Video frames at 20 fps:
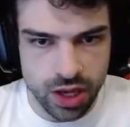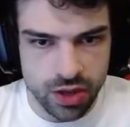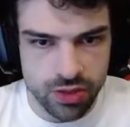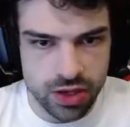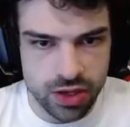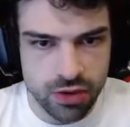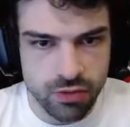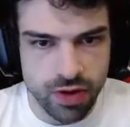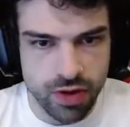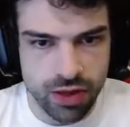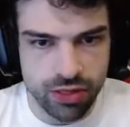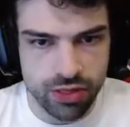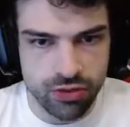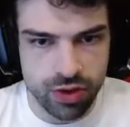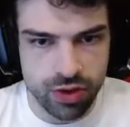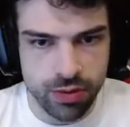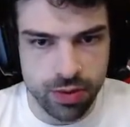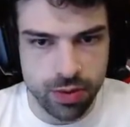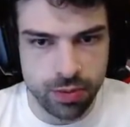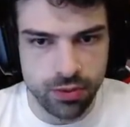Then you've got
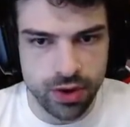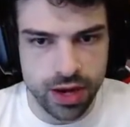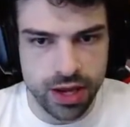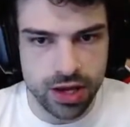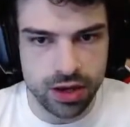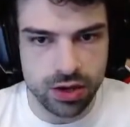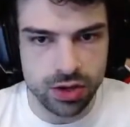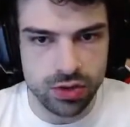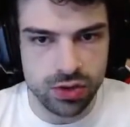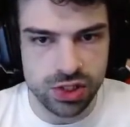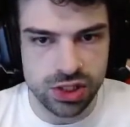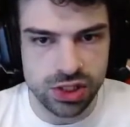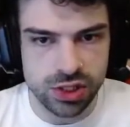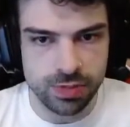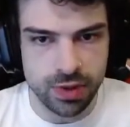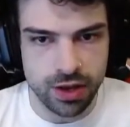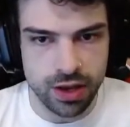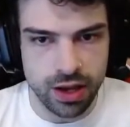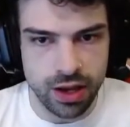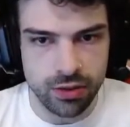3 right here you can
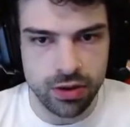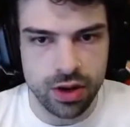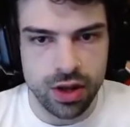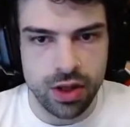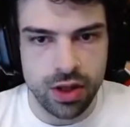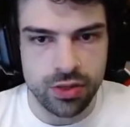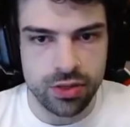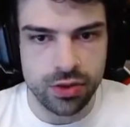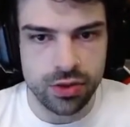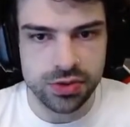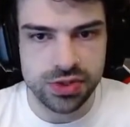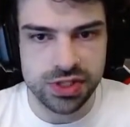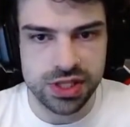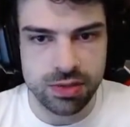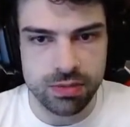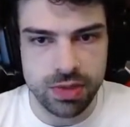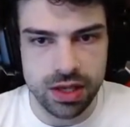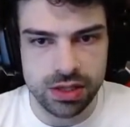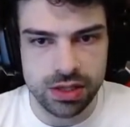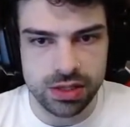spill out. Those
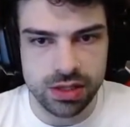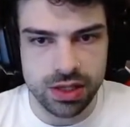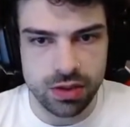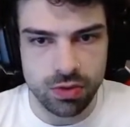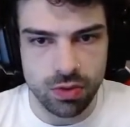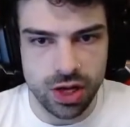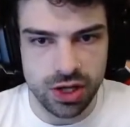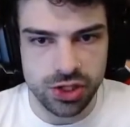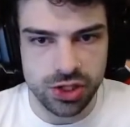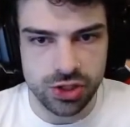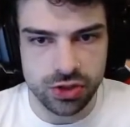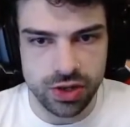teammates can watch. You can